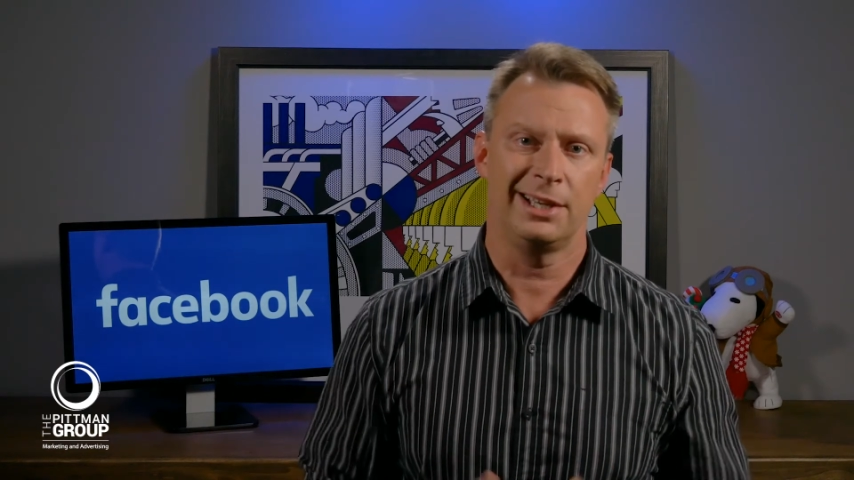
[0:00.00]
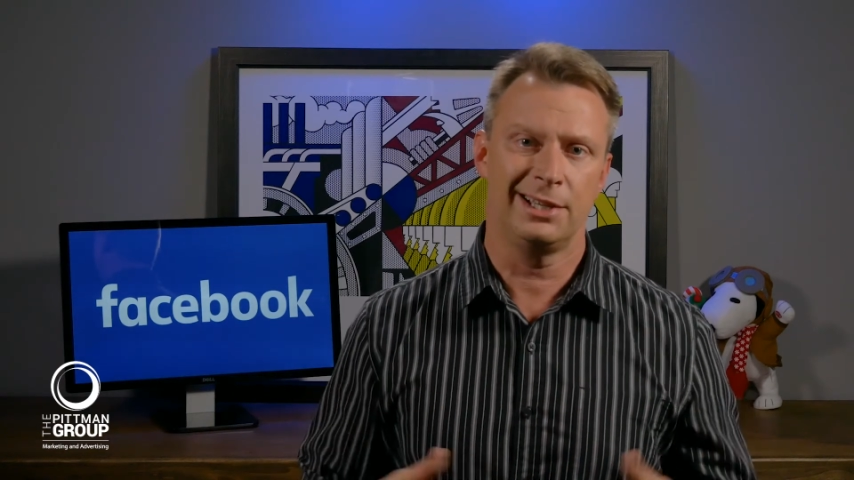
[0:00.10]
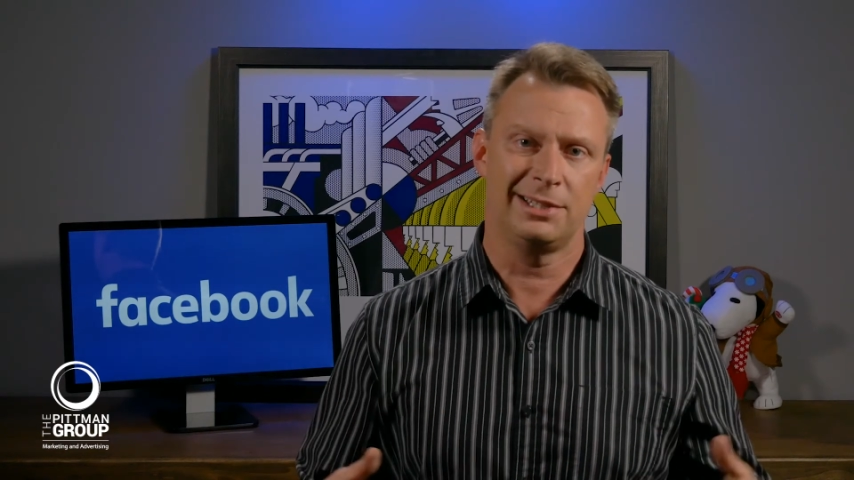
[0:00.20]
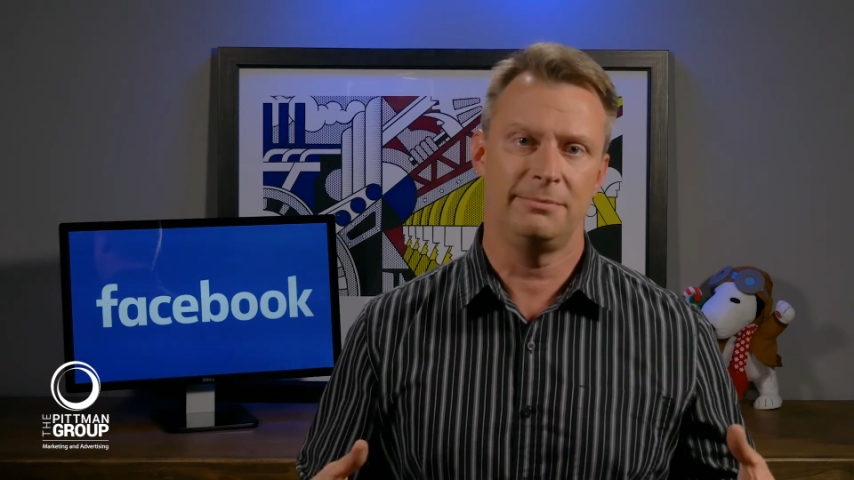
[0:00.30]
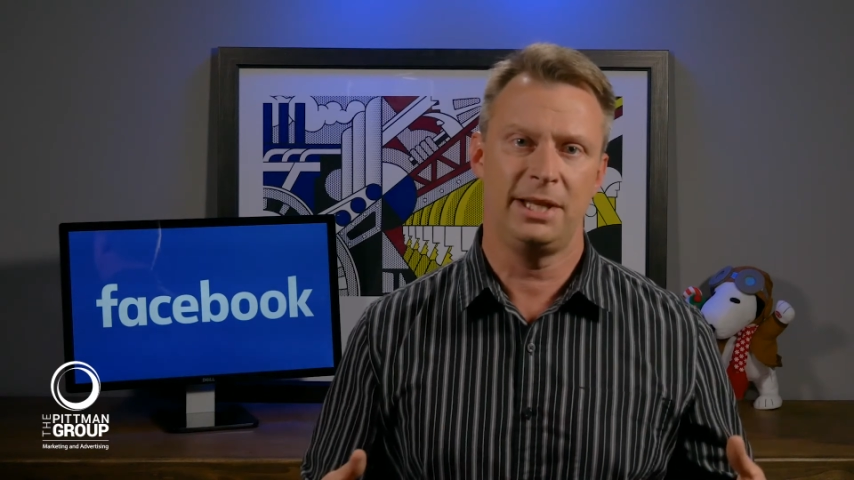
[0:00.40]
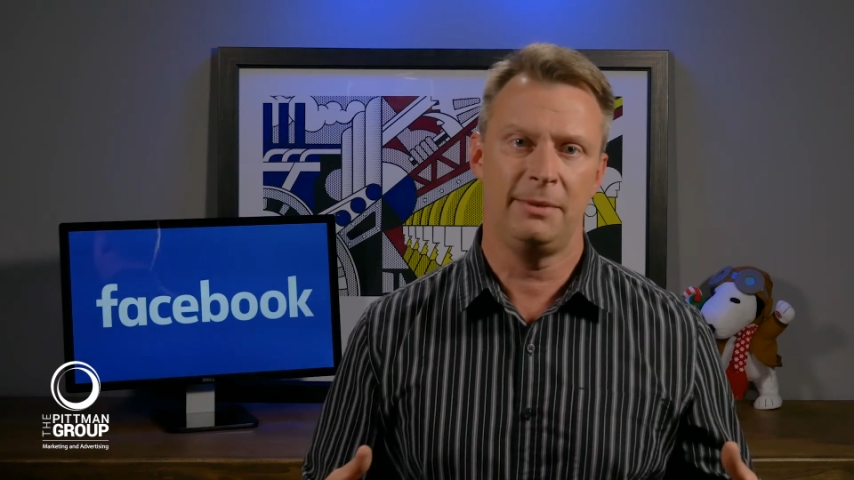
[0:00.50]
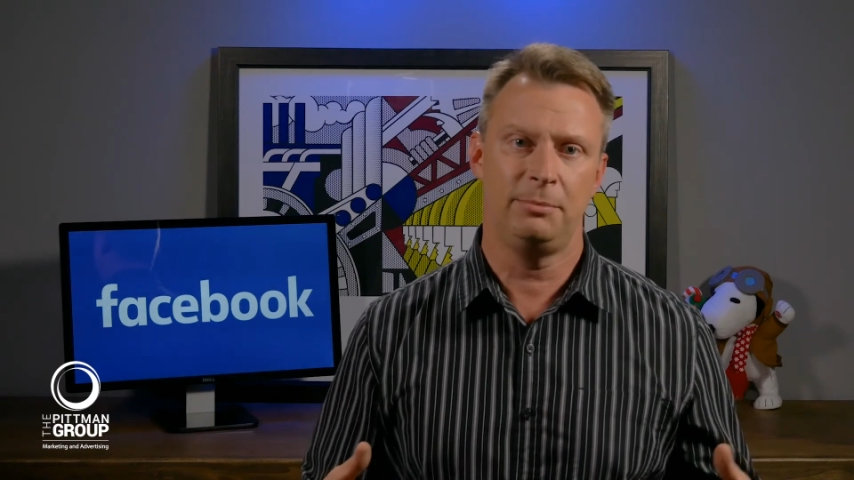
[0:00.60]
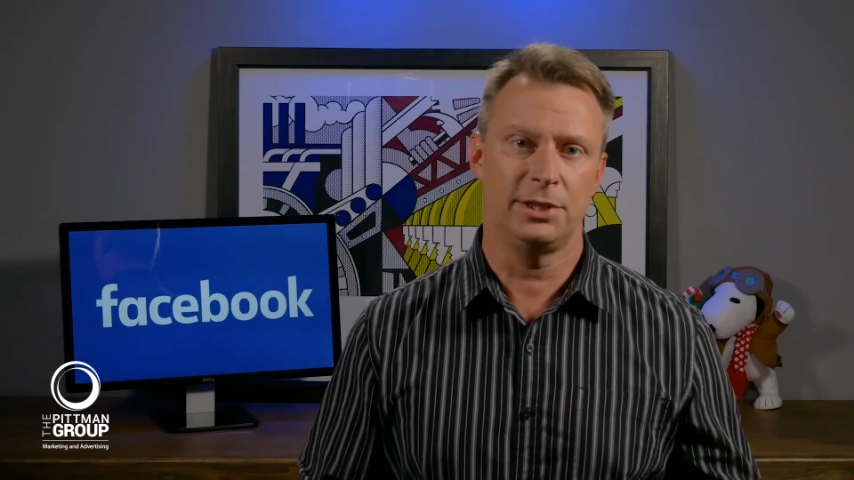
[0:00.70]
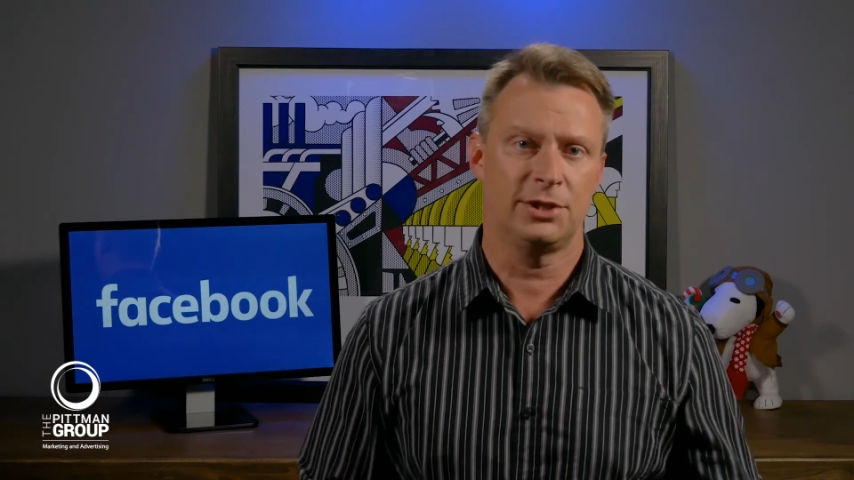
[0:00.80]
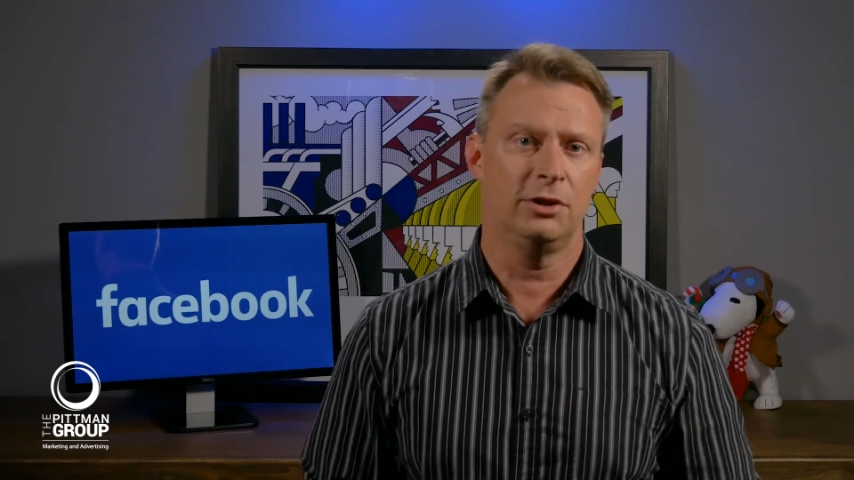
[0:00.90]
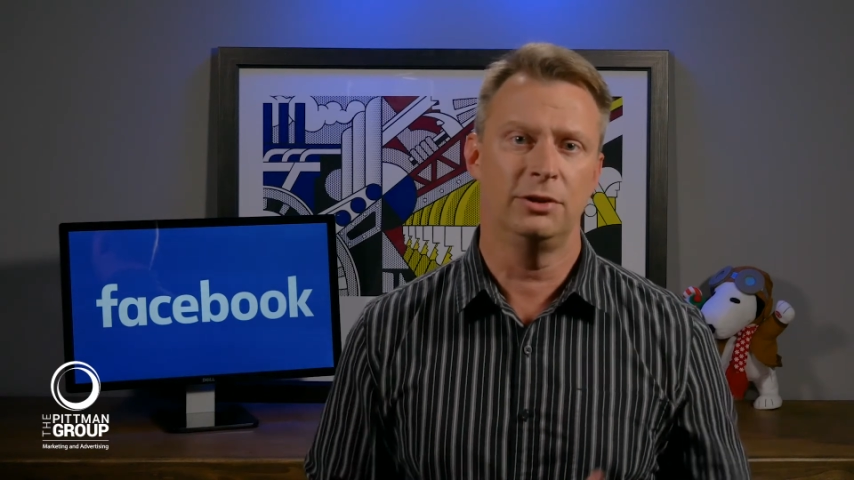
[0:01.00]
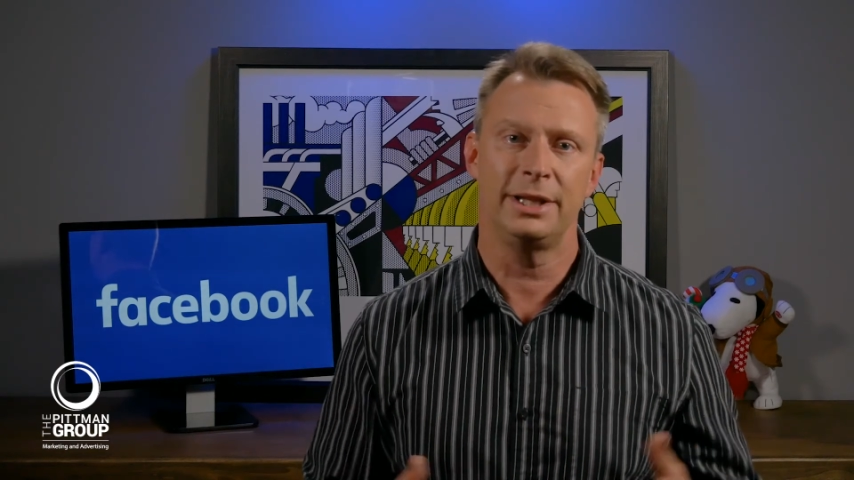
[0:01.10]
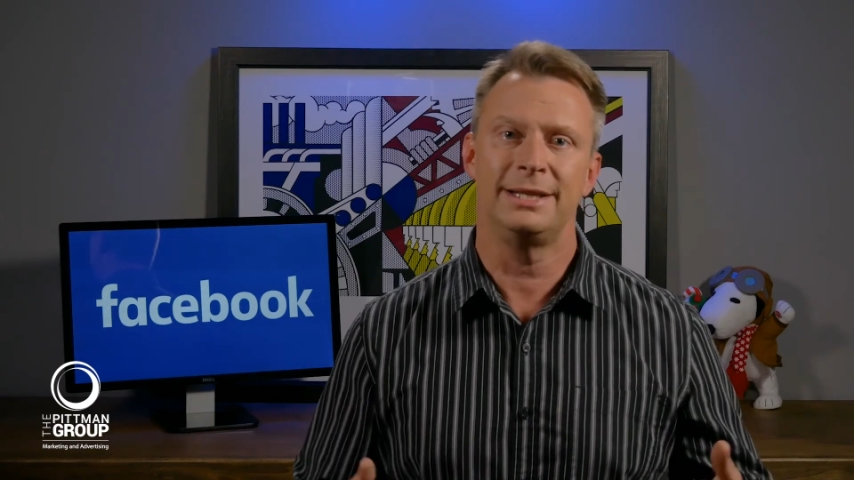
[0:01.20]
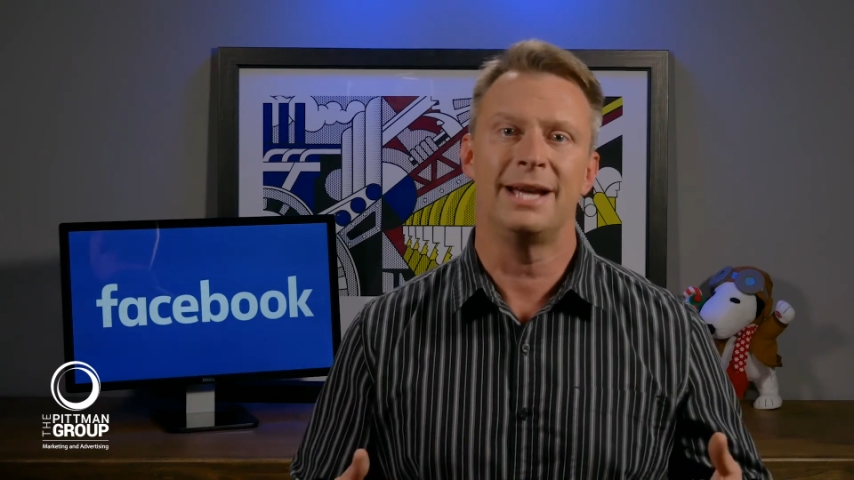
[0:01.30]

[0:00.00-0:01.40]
custom templates are only